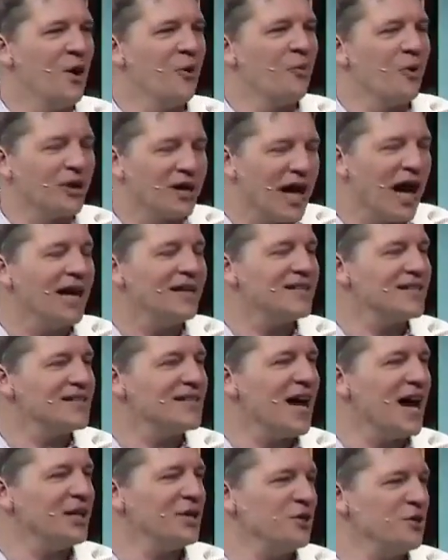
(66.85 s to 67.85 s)
Well, God does
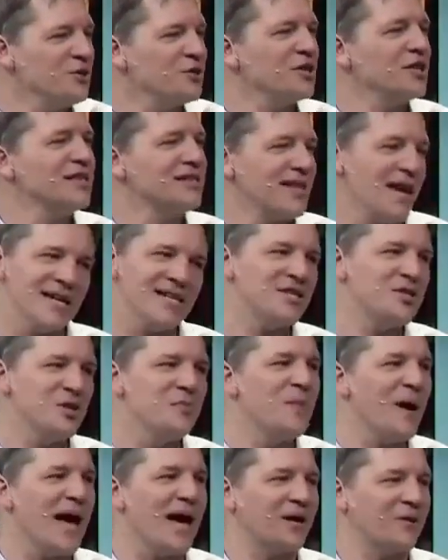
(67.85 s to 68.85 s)
not usually text you
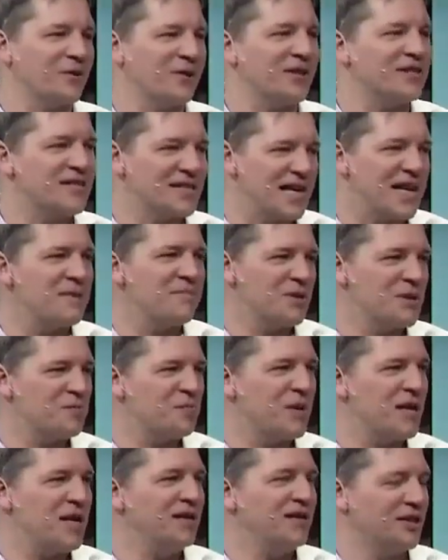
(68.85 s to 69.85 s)
back with the same
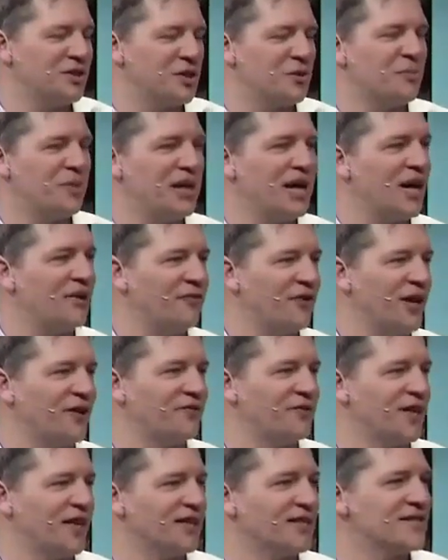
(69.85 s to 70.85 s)
speed that your
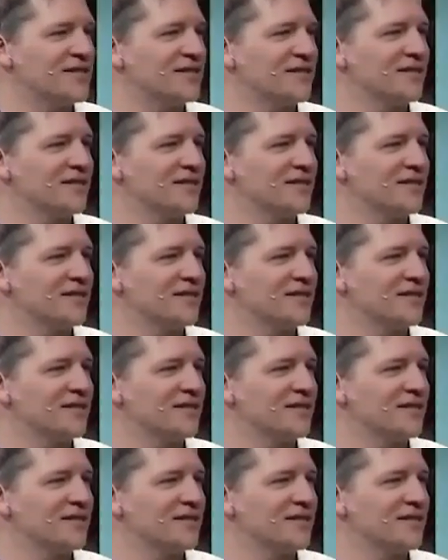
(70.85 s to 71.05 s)
BFF does.